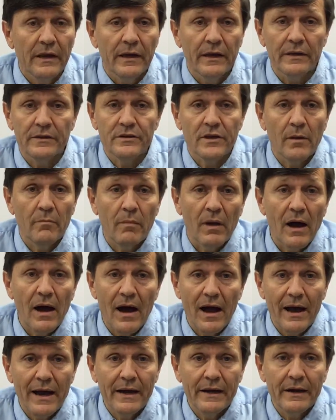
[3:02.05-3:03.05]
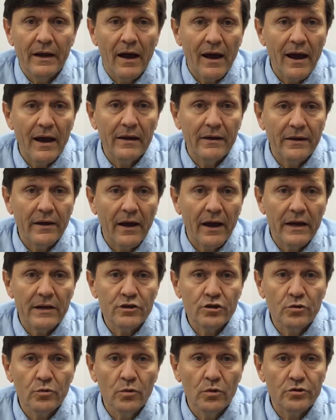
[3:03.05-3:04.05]
It's up behind Highland High
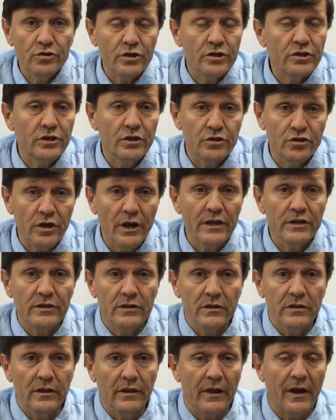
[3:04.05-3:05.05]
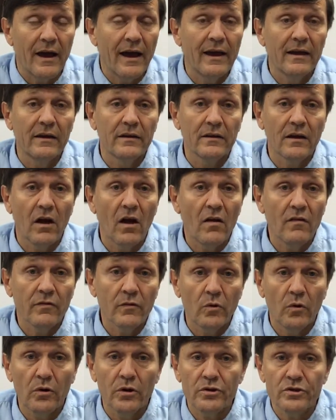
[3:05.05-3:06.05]
School, just adjacent to the Highland Golf
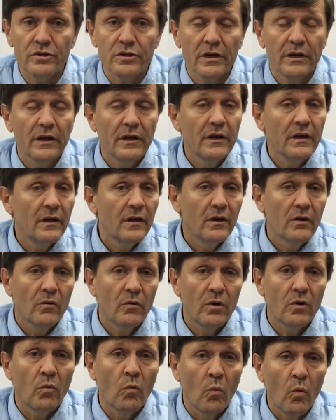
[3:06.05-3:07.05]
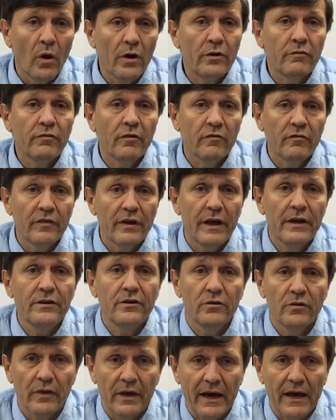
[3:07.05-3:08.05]
Course. What a wonderful
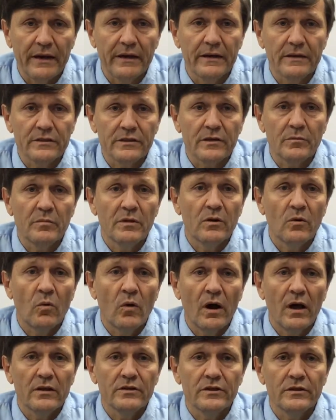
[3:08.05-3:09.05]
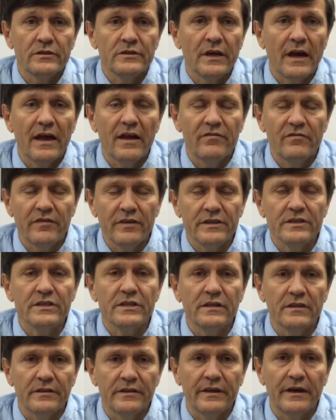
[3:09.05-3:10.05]
venue that is. It's been a while since I had
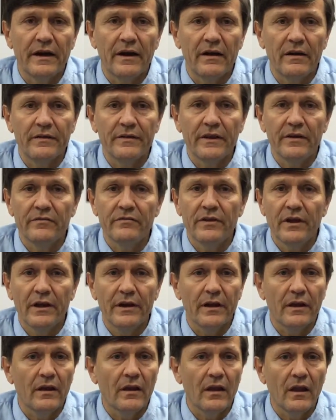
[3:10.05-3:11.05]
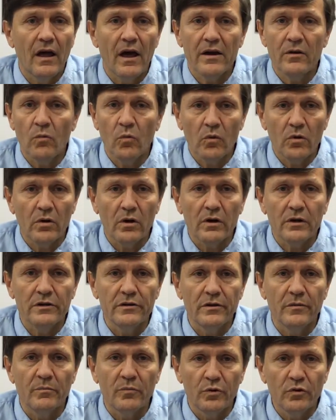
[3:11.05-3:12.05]
visited there, and they've done a lot of work
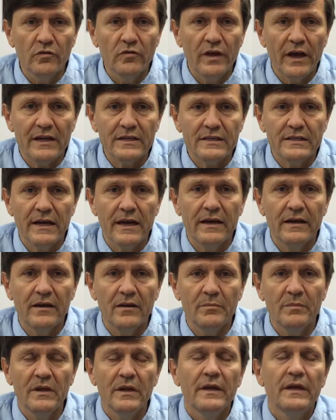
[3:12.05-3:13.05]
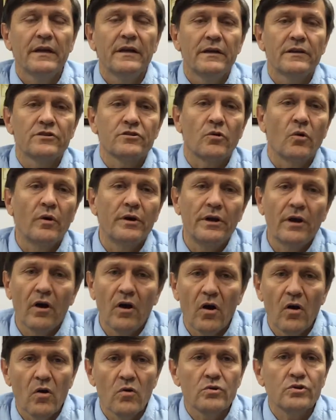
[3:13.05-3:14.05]
to improve that stadium. It's going to
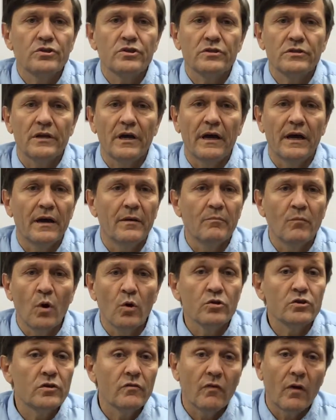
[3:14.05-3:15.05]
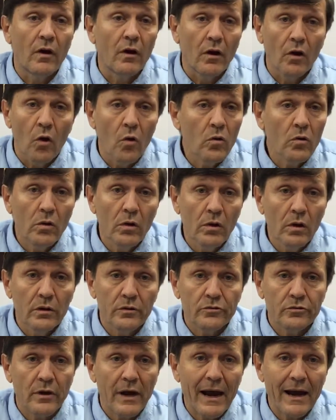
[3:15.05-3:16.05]
host most of our local
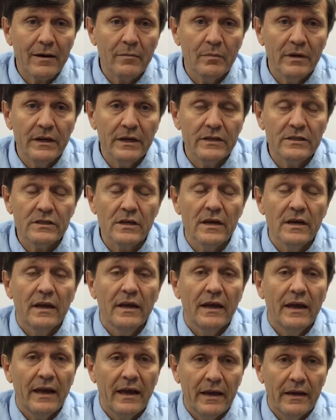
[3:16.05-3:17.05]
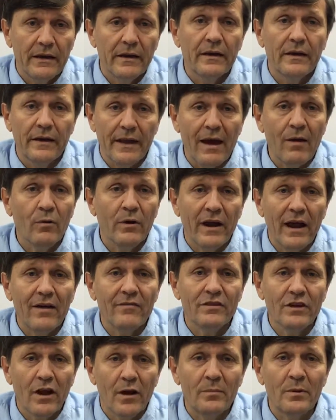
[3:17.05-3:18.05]
track meets, and now we
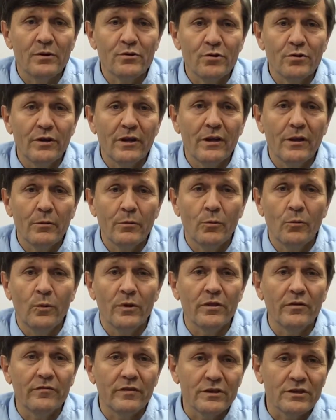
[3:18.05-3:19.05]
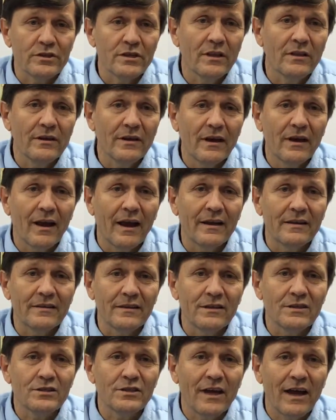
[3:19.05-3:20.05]
have the opportunity with a facility like
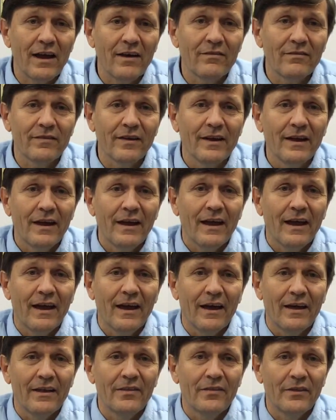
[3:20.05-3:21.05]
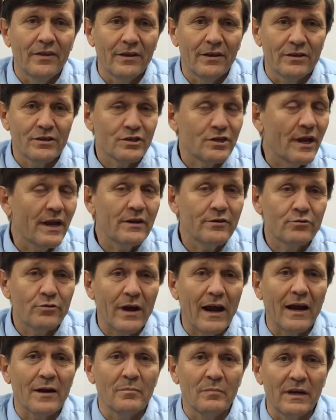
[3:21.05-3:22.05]
this to have the state
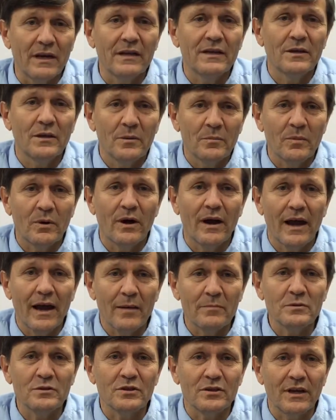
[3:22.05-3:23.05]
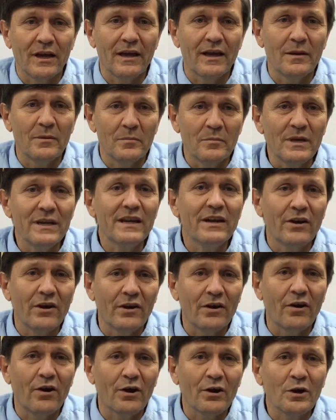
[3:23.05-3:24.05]
track meet perhaps be here
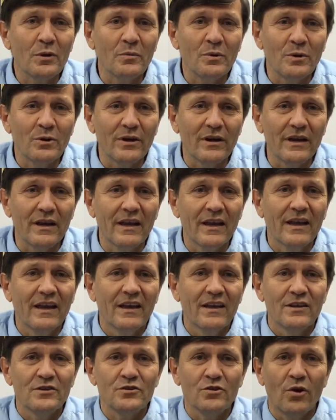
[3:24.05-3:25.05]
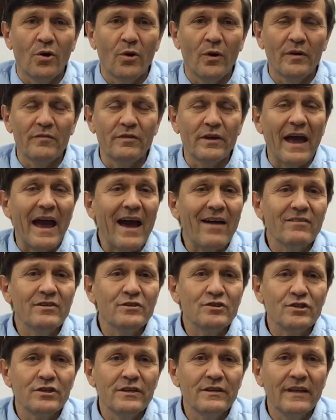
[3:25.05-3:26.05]
in our community. So if you haven't
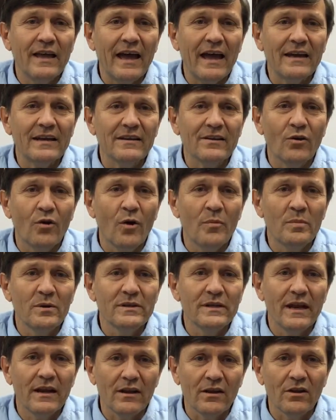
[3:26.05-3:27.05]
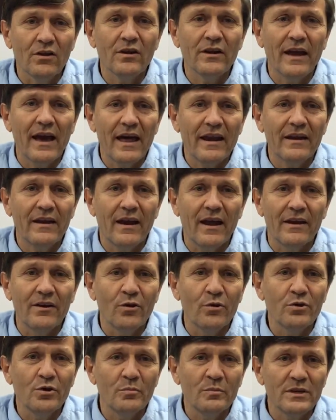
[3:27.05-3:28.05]
seen that, go up and take a look at it. I
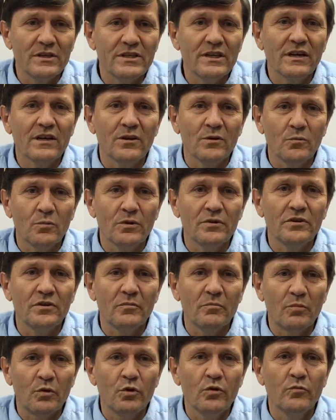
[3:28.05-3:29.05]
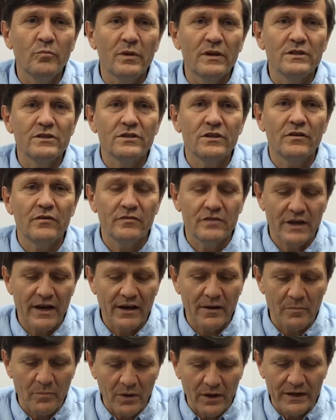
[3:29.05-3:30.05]
know you'll be tickled with the improvements that have
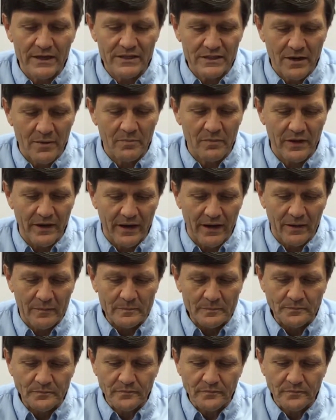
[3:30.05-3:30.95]
taken place up there.